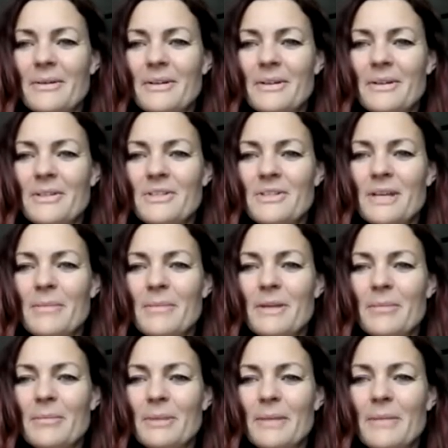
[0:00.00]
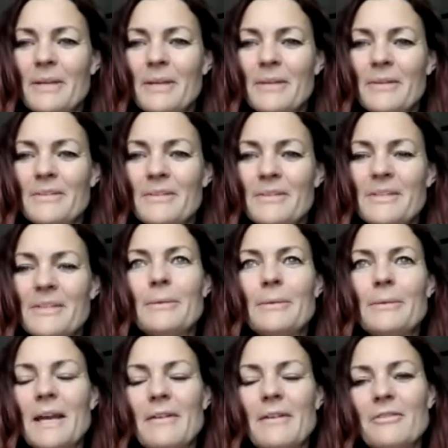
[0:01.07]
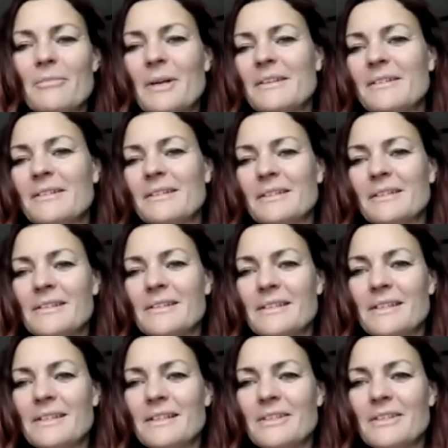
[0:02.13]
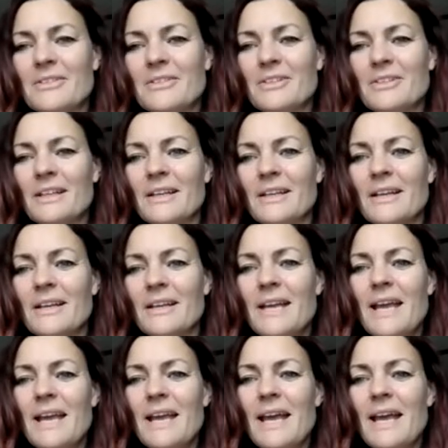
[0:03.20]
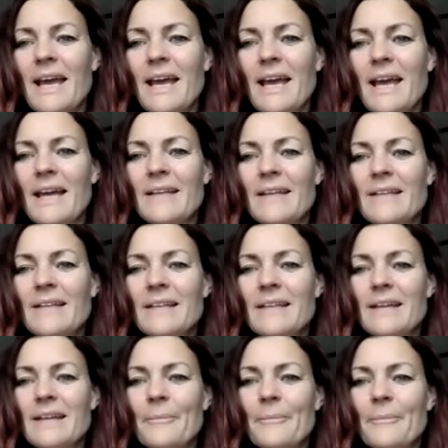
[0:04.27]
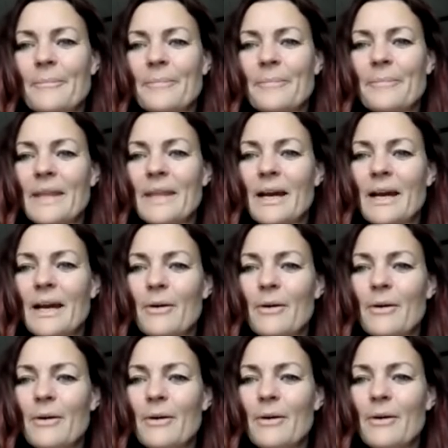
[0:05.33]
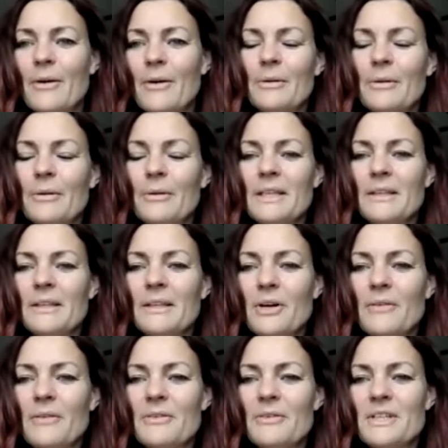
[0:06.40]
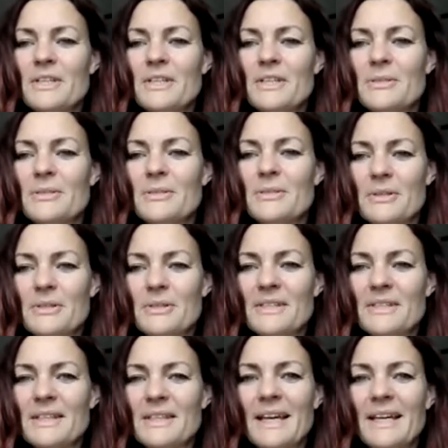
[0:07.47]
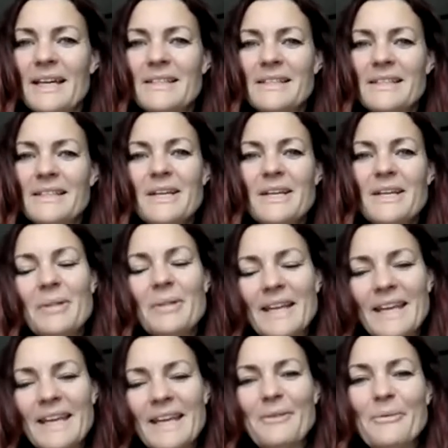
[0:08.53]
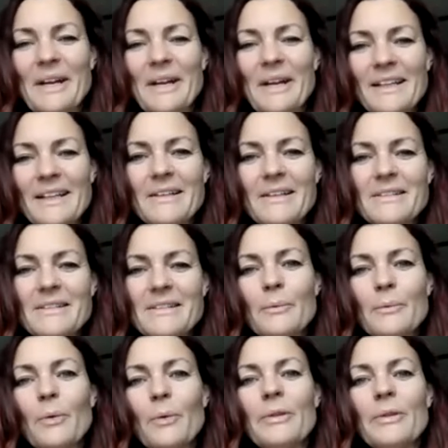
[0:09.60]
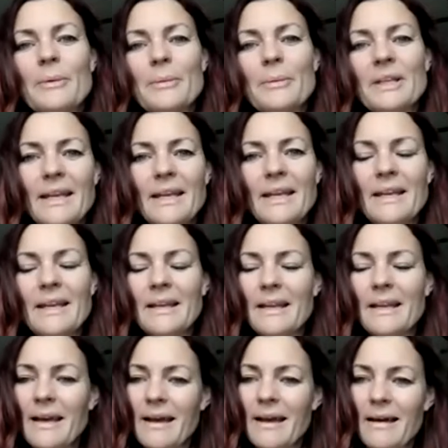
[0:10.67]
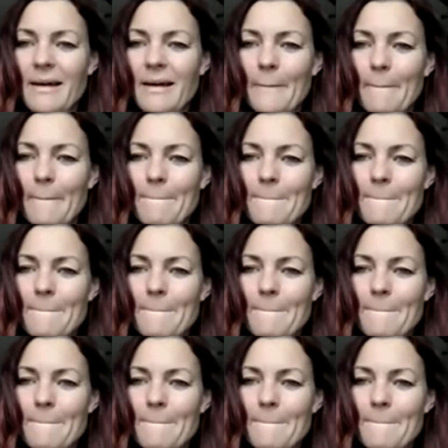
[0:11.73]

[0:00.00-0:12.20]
shaming and blaming understanding we have of mental illness and addiction, and how we're now leading the conversations about reducing that, but again recognizing the role that we played in